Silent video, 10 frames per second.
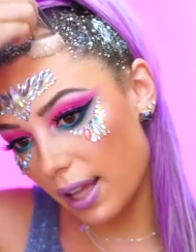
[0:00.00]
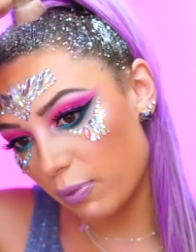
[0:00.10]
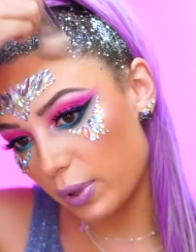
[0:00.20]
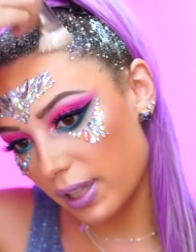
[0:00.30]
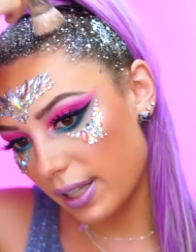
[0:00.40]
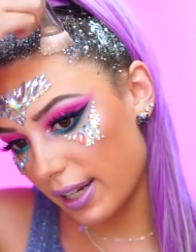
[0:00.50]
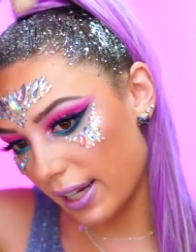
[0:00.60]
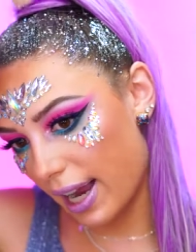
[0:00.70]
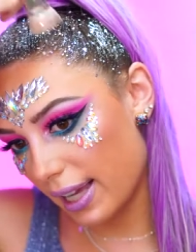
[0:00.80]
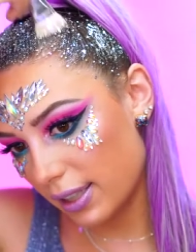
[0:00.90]
love with
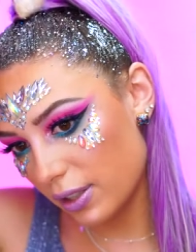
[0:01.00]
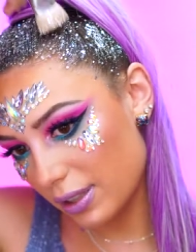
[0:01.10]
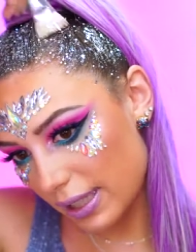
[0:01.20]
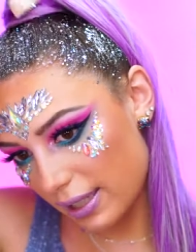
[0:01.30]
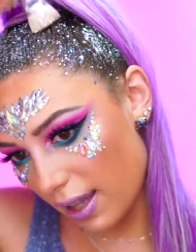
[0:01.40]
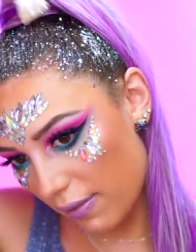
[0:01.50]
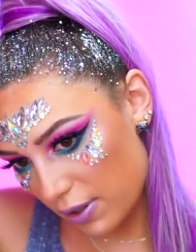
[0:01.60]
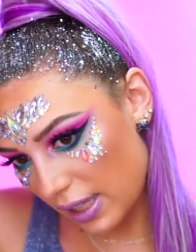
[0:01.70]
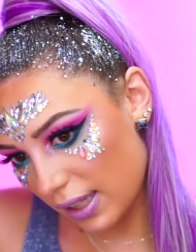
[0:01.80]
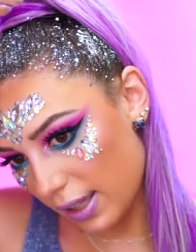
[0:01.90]
glitter. I literally love
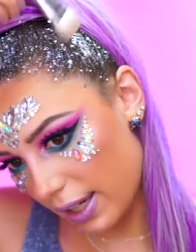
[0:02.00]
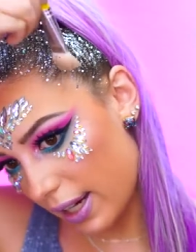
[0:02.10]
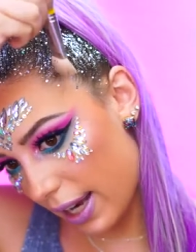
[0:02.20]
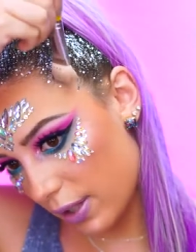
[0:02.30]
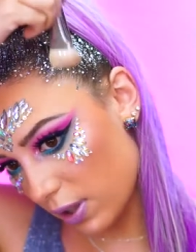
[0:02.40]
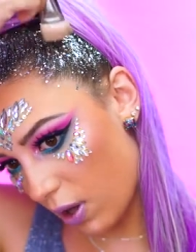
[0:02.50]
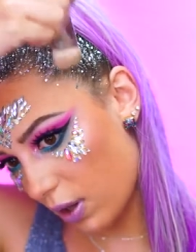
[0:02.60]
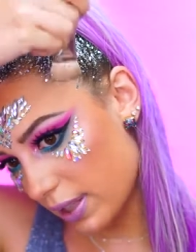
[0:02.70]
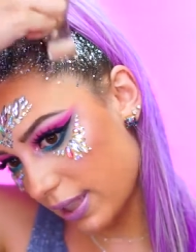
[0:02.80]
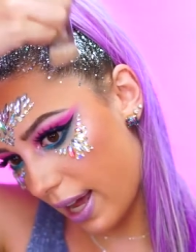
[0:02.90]
using glitter. I use it
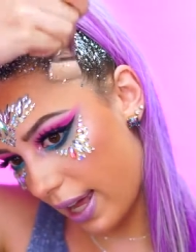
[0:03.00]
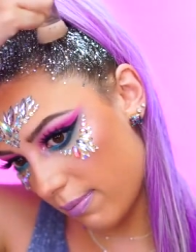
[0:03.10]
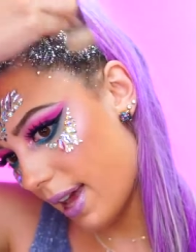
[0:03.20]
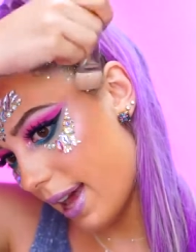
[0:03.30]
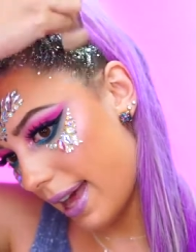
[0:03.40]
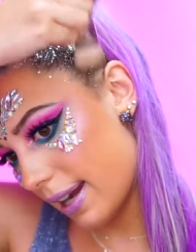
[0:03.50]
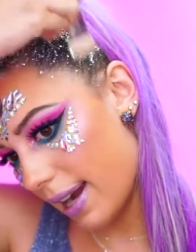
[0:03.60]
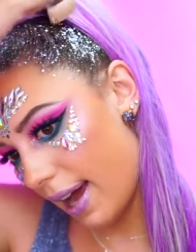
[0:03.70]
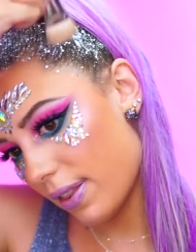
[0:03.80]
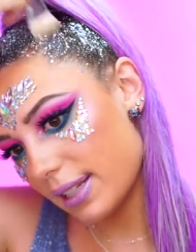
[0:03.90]
all the time. And
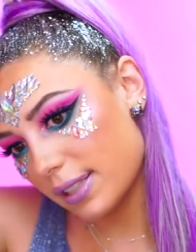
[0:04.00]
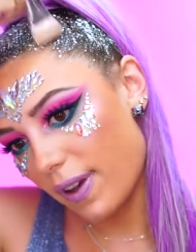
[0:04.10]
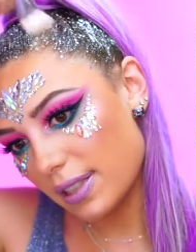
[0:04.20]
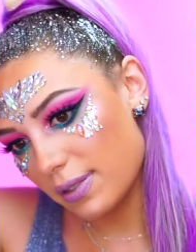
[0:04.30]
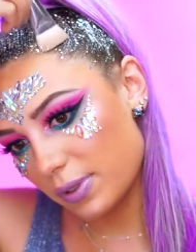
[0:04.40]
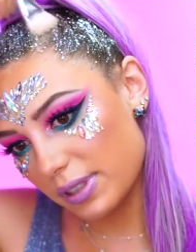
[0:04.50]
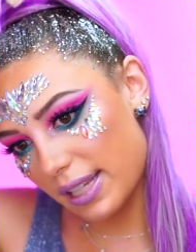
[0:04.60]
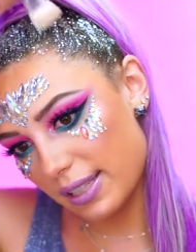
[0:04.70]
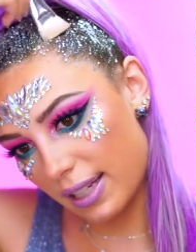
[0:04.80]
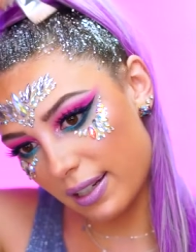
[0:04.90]
now that it's festival
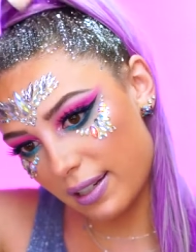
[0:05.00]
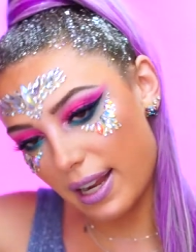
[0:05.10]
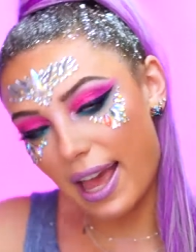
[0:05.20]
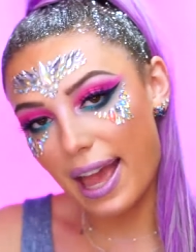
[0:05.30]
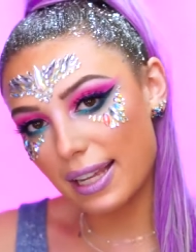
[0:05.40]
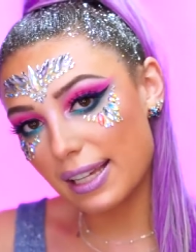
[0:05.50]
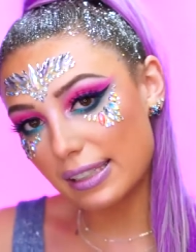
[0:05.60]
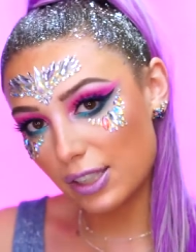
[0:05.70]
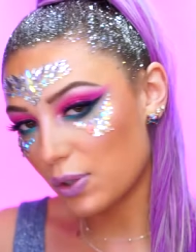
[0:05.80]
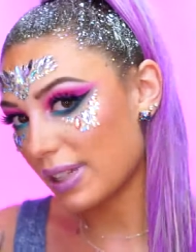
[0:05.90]
season, any
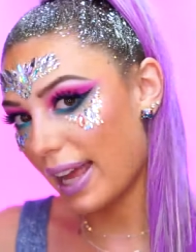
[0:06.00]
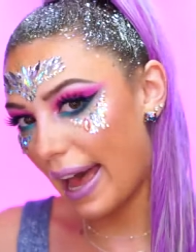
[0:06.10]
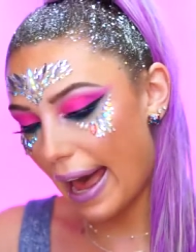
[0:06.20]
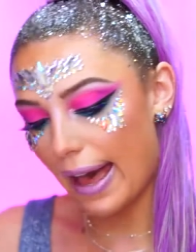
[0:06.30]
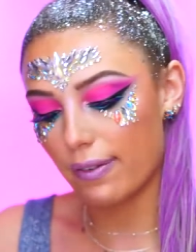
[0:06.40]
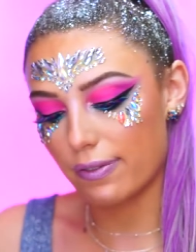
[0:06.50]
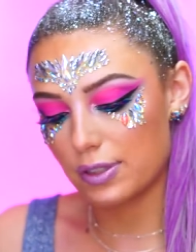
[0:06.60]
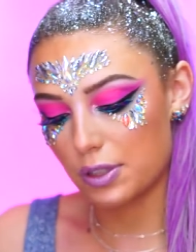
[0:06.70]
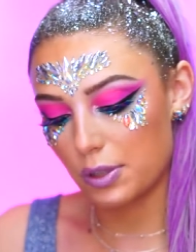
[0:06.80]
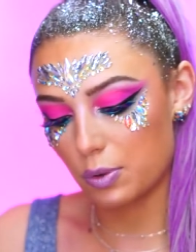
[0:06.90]
excuse I have
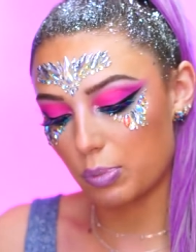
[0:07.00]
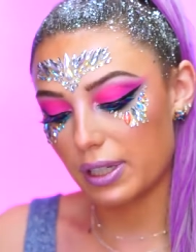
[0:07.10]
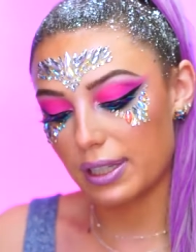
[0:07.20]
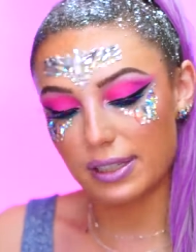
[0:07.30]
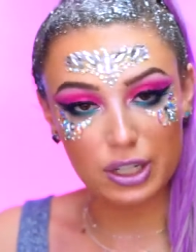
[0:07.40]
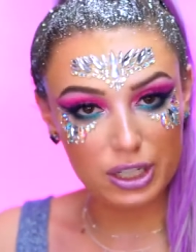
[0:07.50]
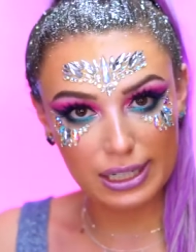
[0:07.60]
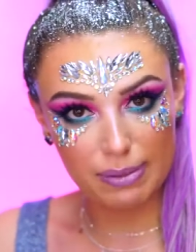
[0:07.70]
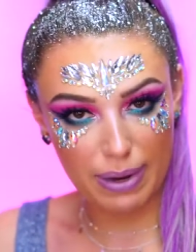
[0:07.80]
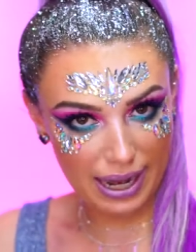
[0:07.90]
to put glitter
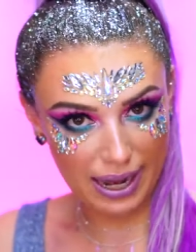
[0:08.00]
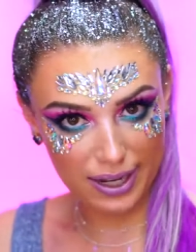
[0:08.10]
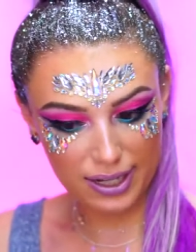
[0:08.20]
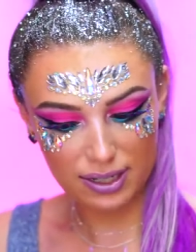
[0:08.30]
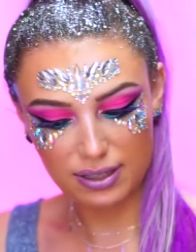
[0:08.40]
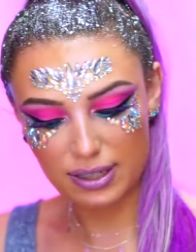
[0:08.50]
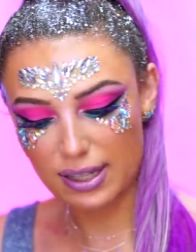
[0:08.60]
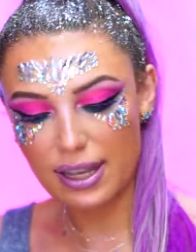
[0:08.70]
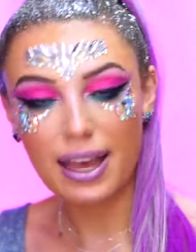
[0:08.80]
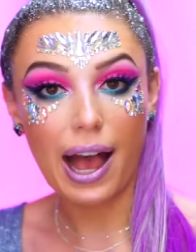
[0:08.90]
in my hair,
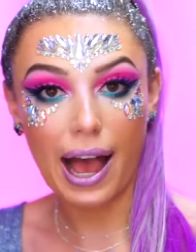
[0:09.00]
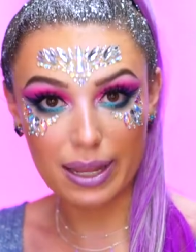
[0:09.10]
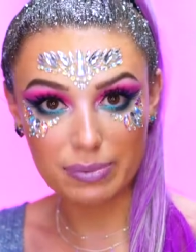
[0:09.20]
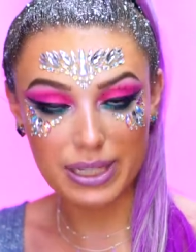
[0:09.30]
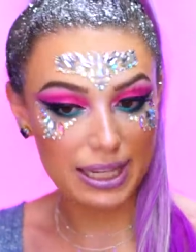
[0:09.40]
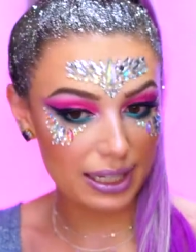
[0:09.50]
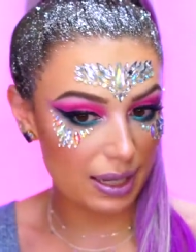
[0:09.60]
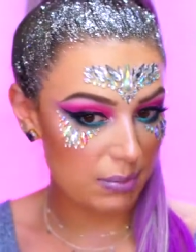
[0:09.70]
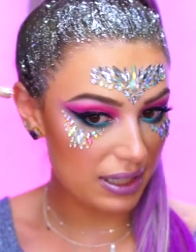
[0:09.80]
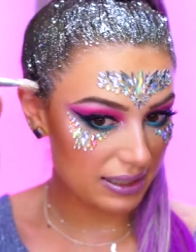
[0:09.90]
I am taking
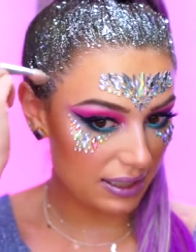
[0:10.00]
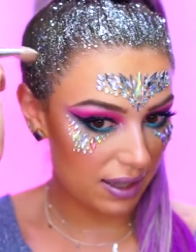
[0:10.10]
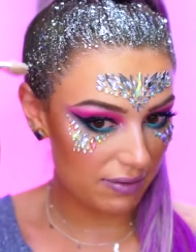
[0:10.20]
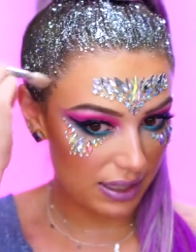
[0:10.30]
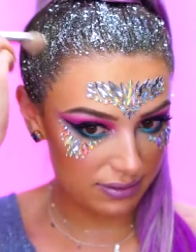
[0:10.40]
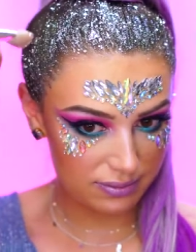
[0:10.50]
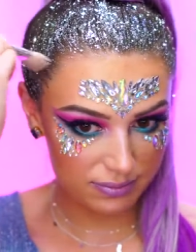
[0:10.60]
it because I love it.